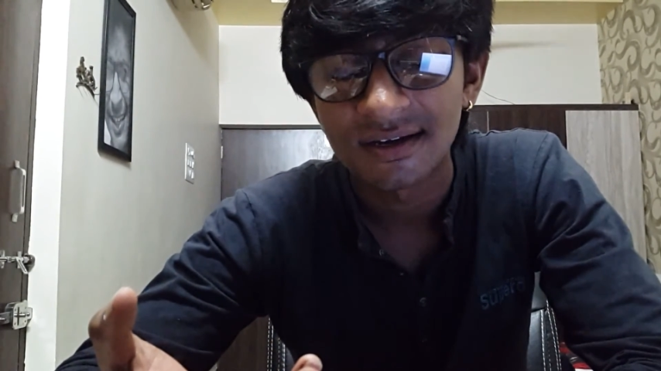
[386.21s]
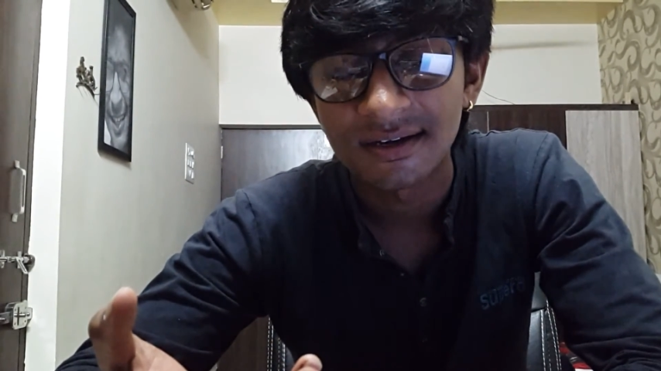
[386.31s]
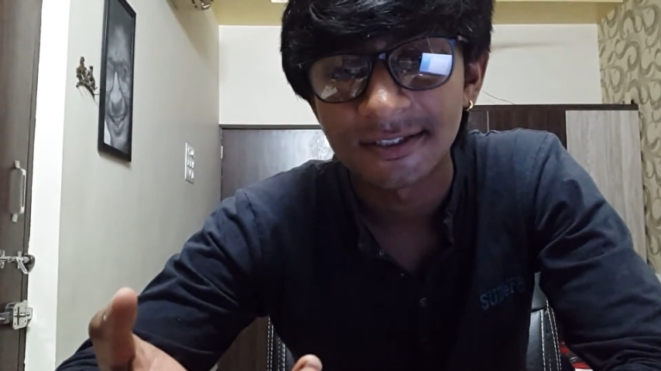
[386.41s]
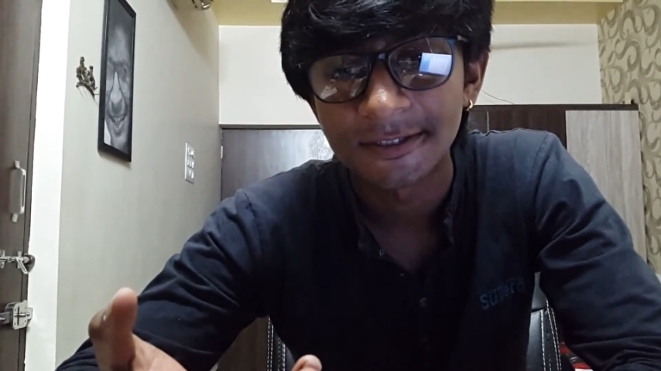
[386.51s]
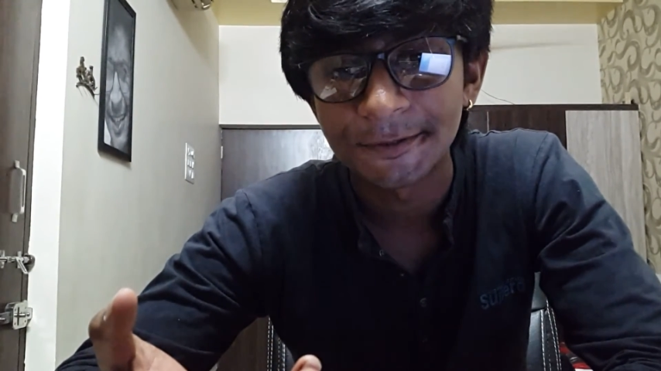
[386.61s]

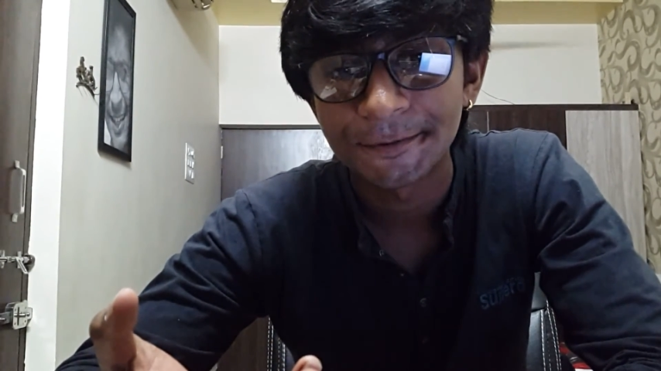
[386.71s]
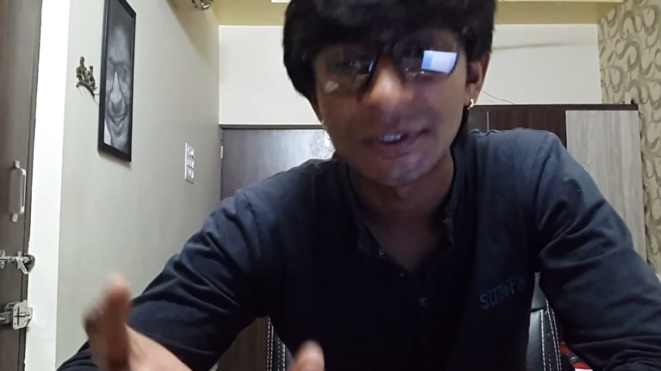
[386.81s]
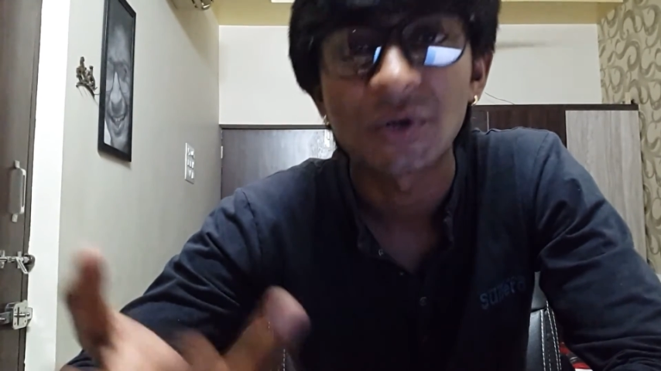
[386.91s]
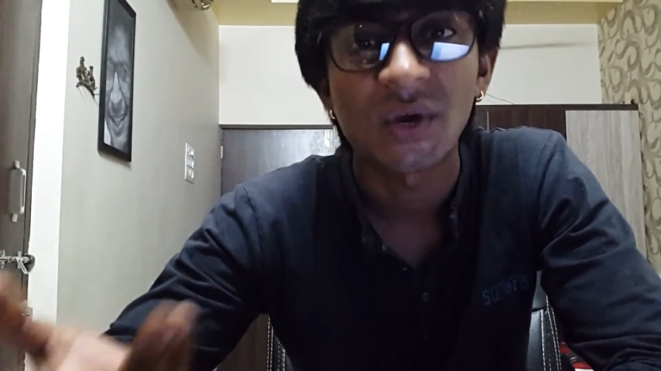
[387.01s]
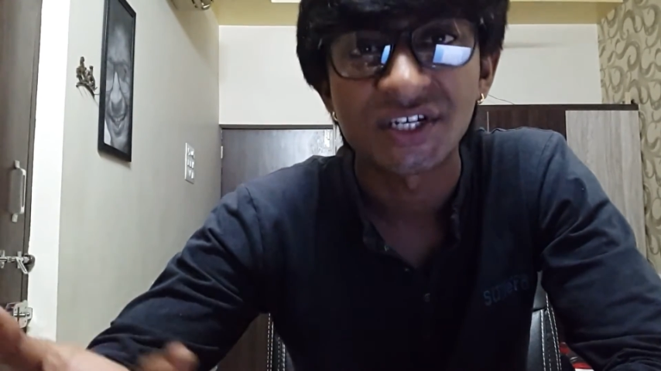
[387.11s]
uh,
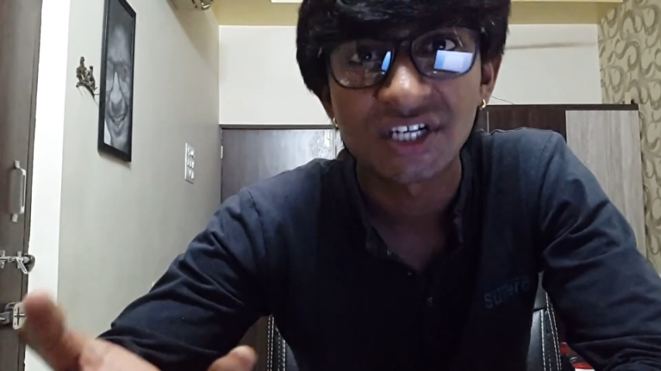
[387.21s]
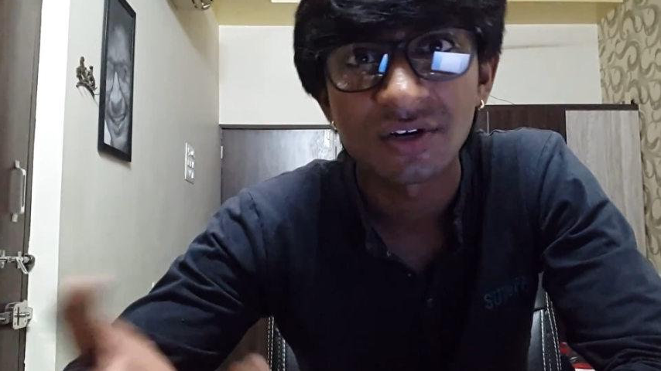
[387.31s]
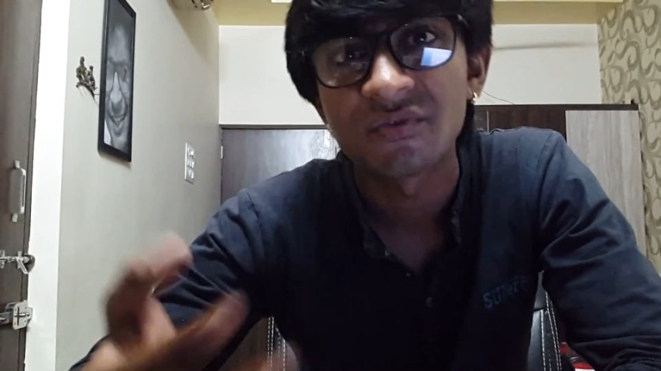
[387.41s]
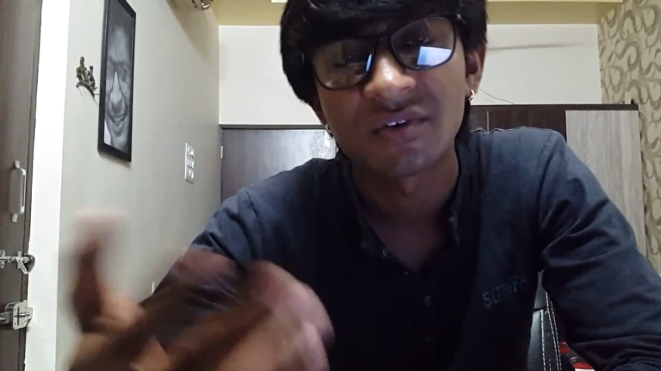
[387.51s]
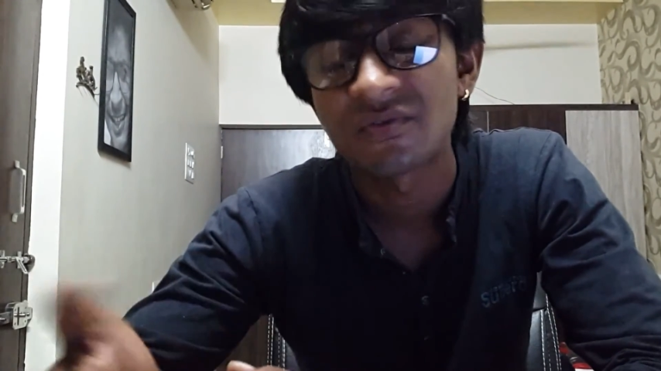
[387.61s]
the
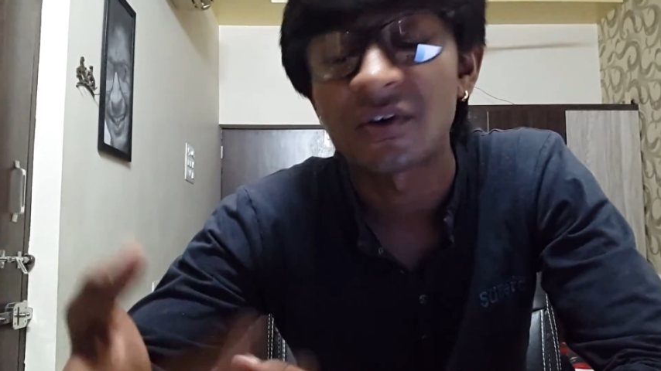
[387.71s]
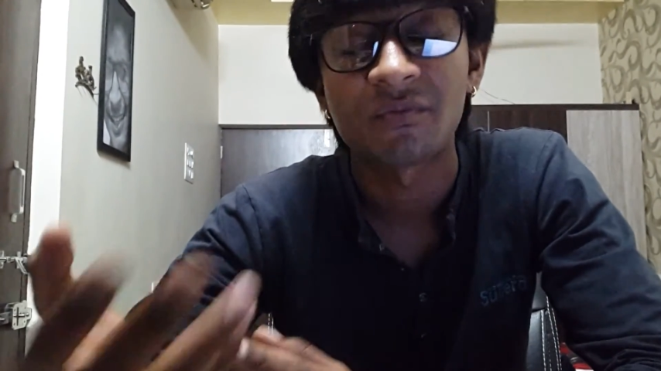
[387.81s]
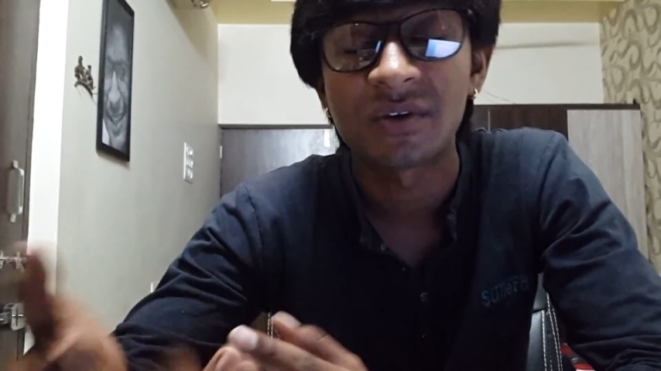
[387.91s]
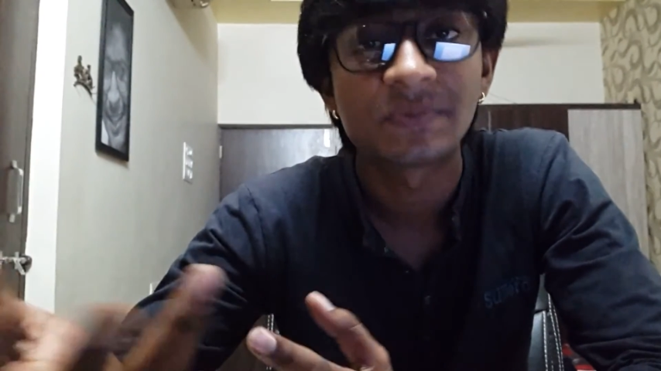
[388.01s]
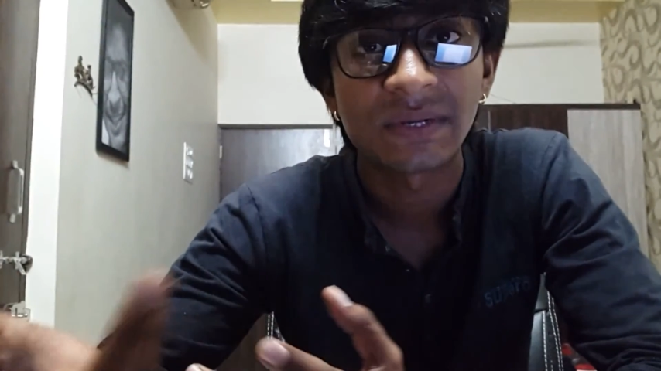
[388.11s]
question or
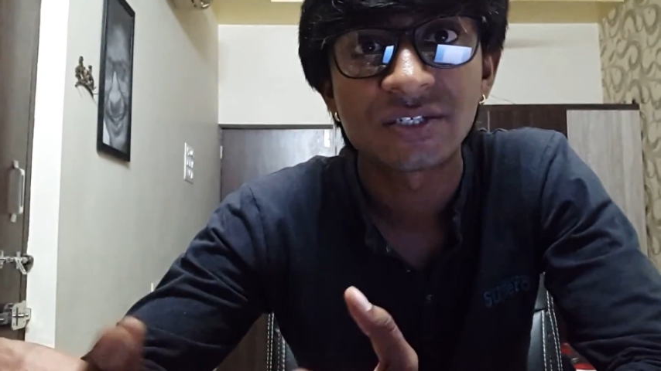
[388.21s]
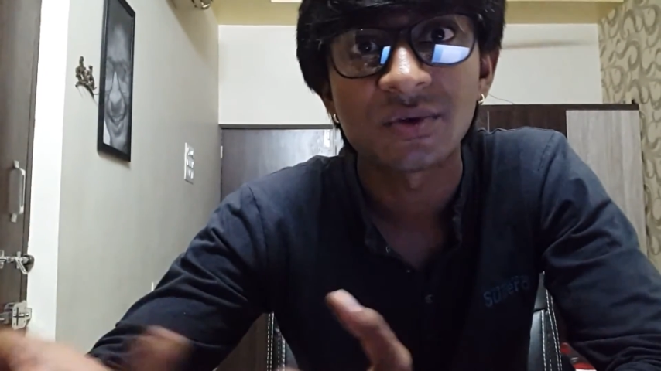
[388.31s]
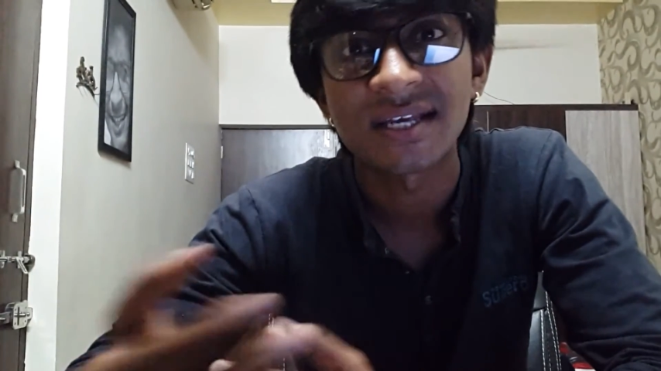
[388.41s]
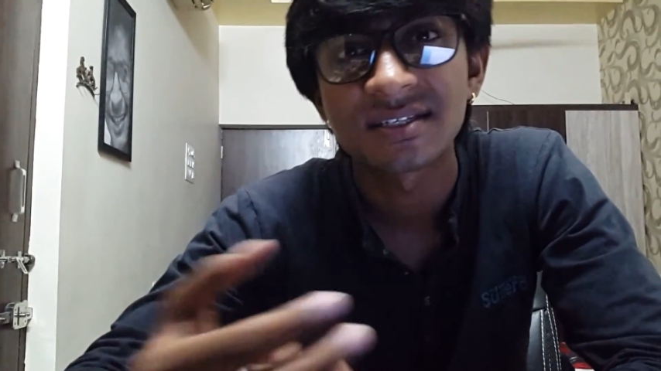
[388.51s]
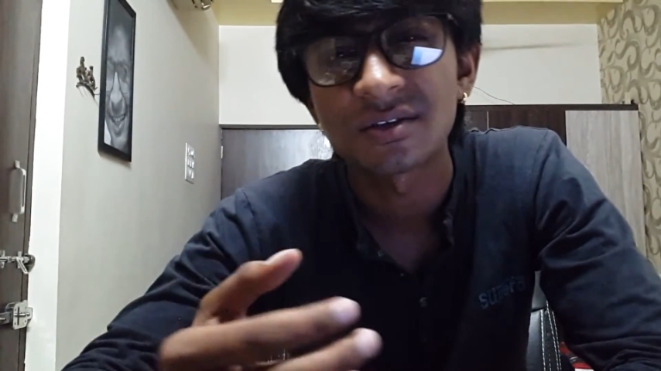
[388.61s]
from which place
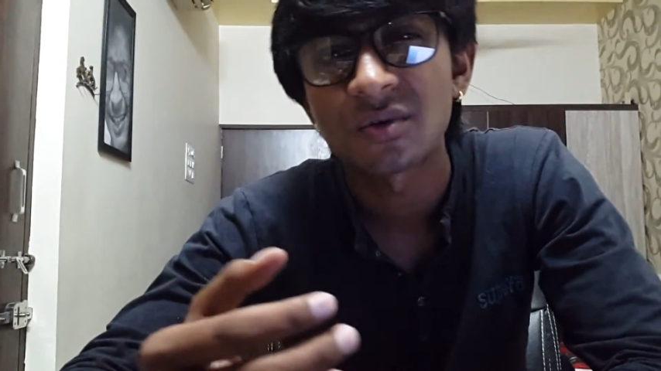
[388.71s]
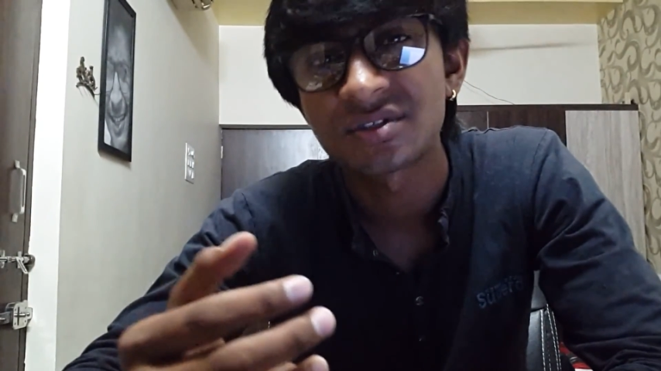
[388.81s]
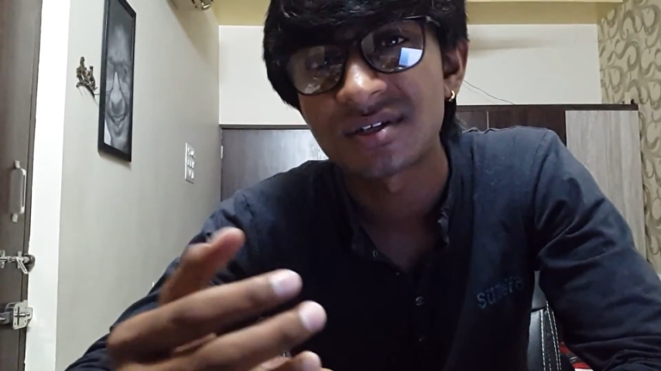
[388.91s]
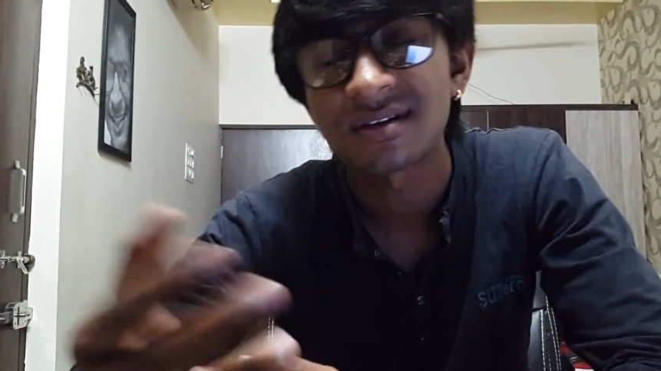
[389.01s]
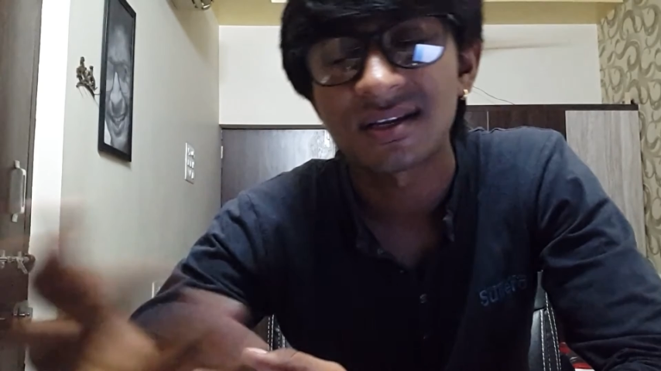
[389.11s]
you are asking the
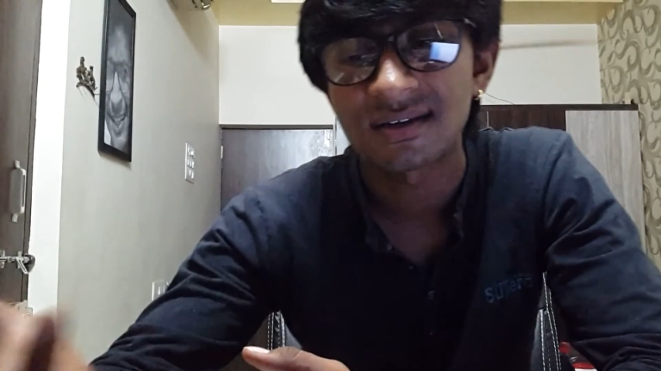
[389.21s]
question,